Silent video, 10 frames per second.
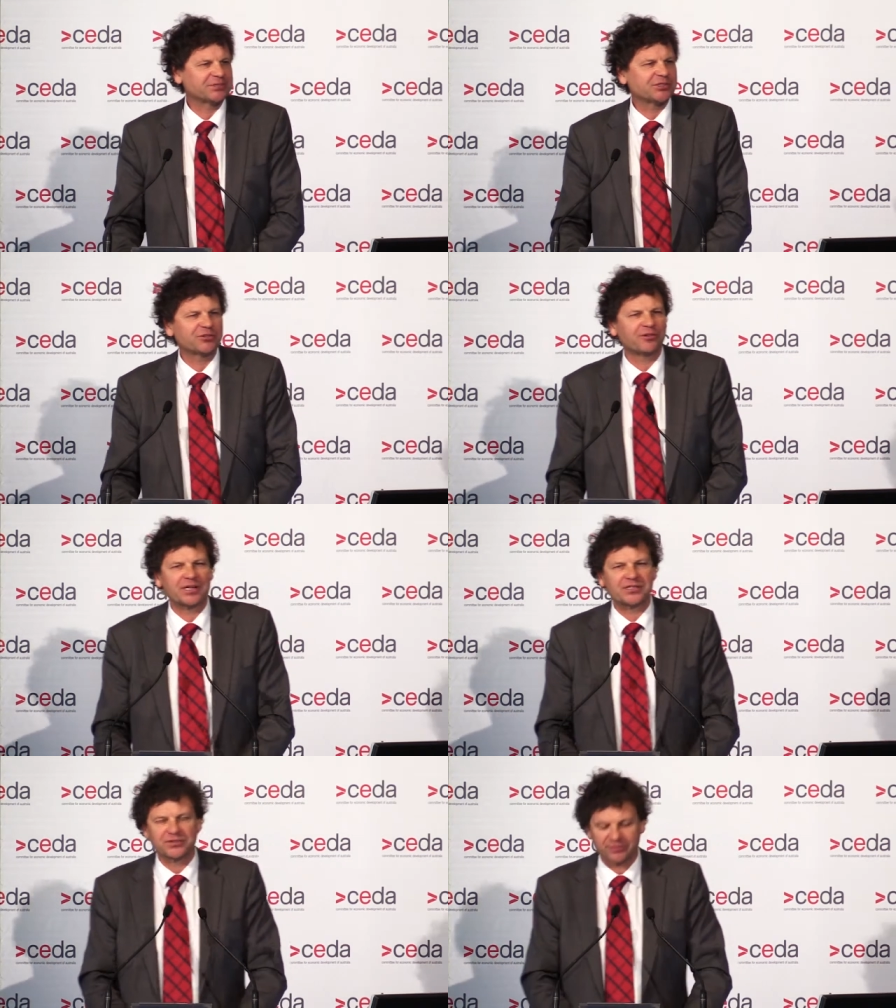It's a
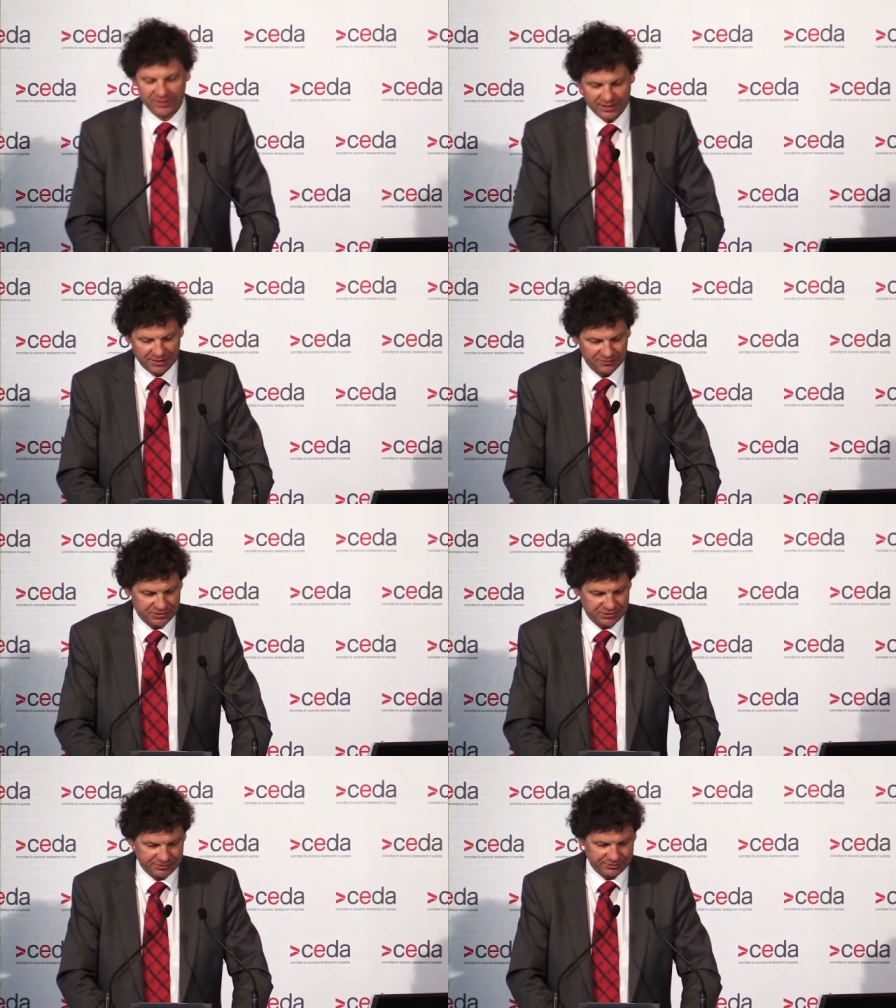great story, I love
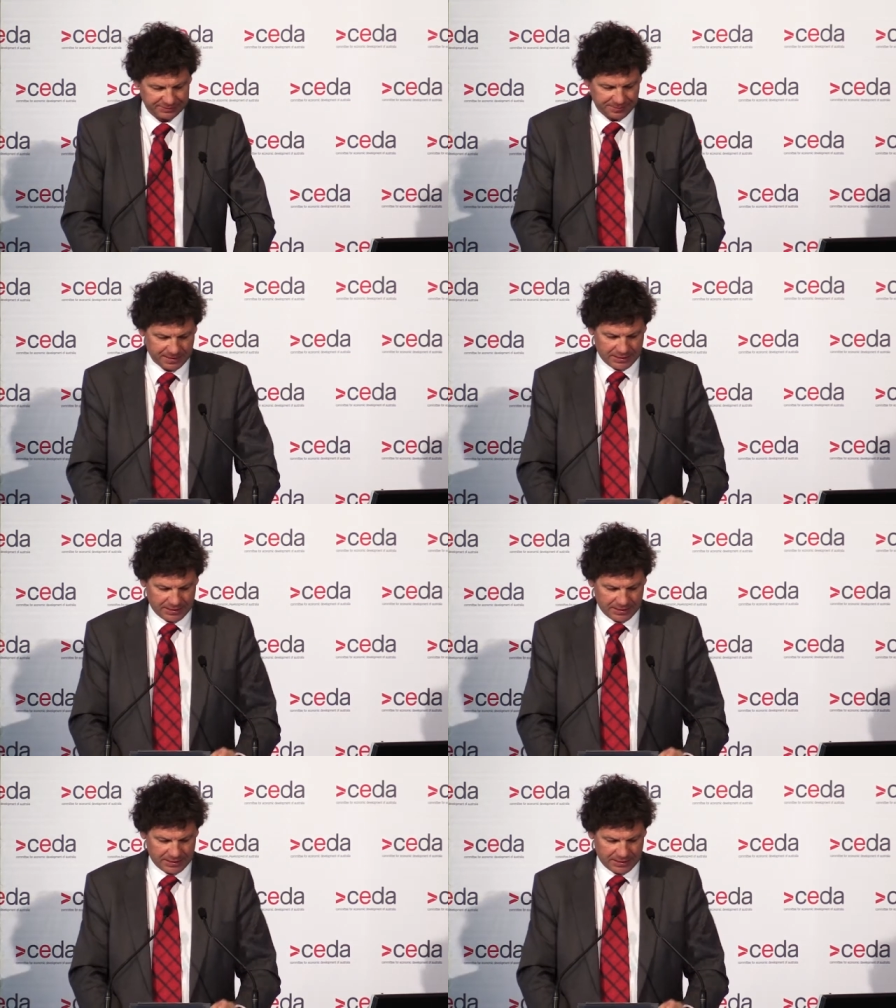this story.